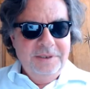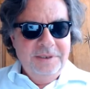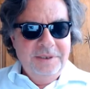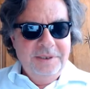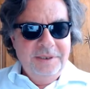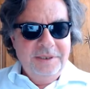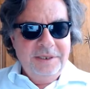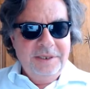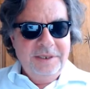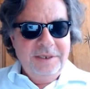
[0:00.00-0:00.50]

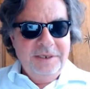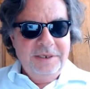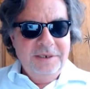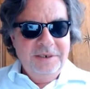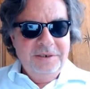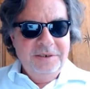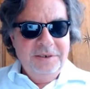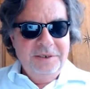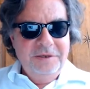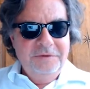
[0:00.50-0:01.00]

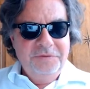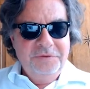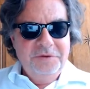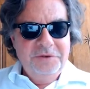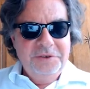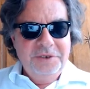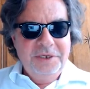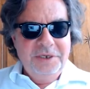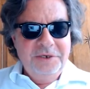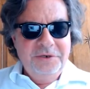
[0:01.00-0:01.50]
And if the
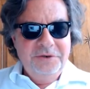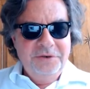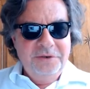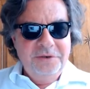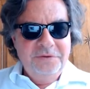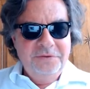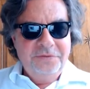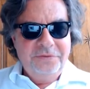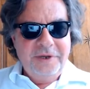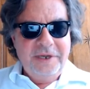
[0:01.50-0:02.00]

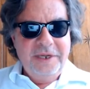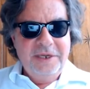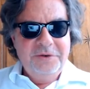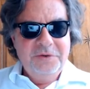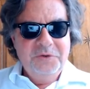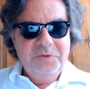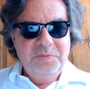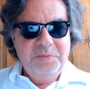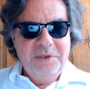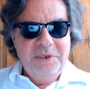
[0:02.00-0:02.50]
general fire
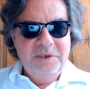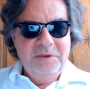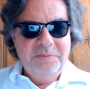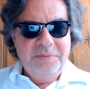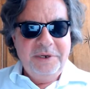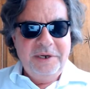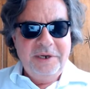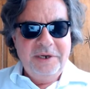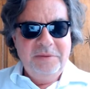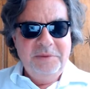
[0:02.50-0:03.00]
speed
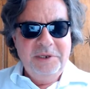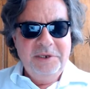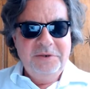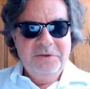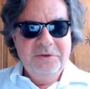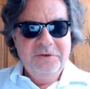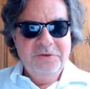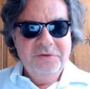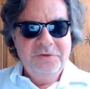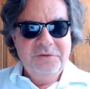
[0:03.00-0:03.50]

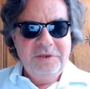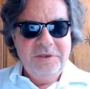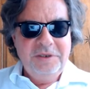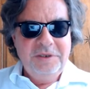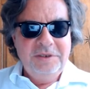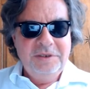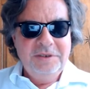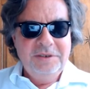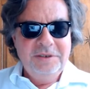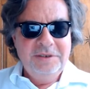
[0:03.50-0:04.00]
parameter
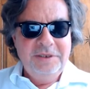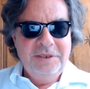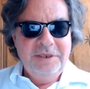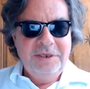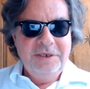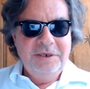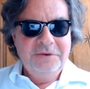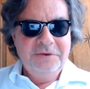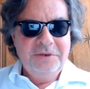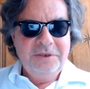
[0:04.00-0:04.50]
c
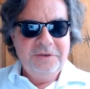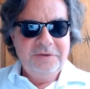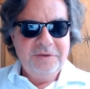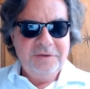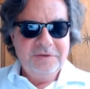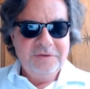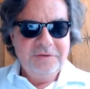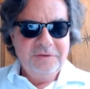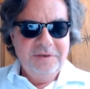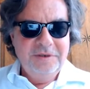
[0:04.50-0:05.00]

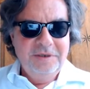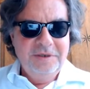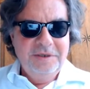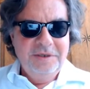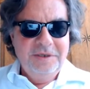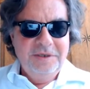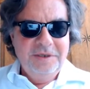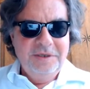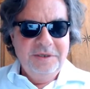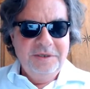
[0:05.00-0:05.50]
increases,
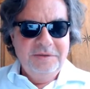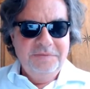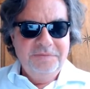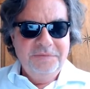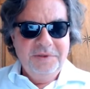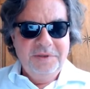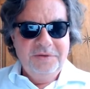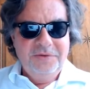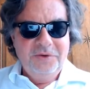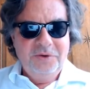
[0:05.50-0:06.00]

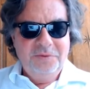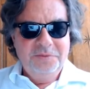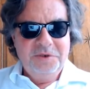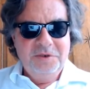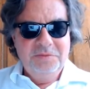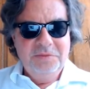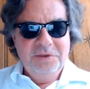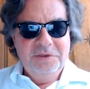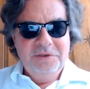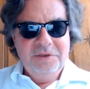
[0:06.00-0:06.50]
the
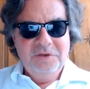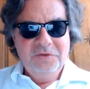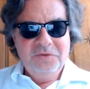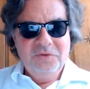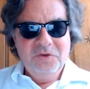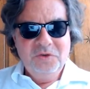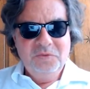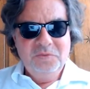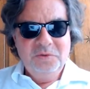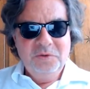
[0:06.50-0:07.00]
optimal
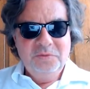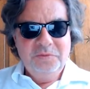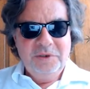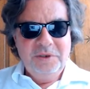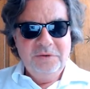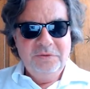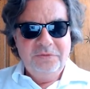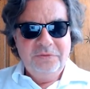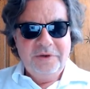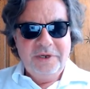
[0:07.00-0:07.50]
distance
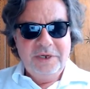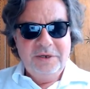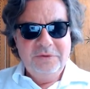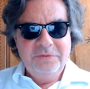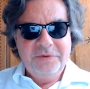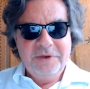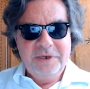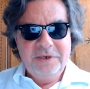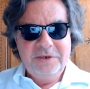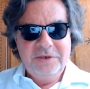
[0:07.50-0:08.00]
between
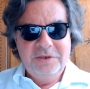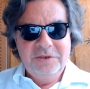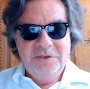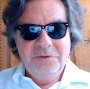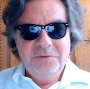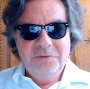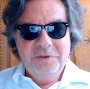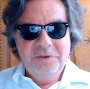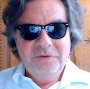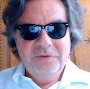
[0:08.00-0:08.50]
firefighting
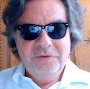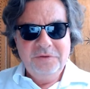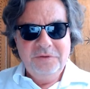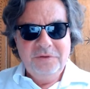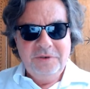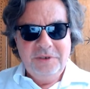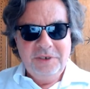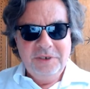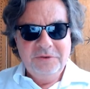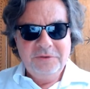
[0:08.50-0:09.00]
units
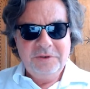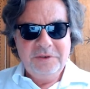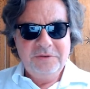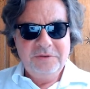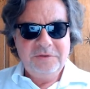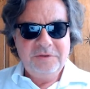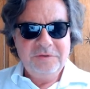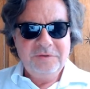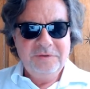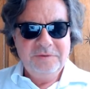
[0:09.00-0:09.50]

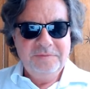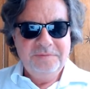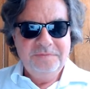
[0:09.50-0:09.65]
decreases.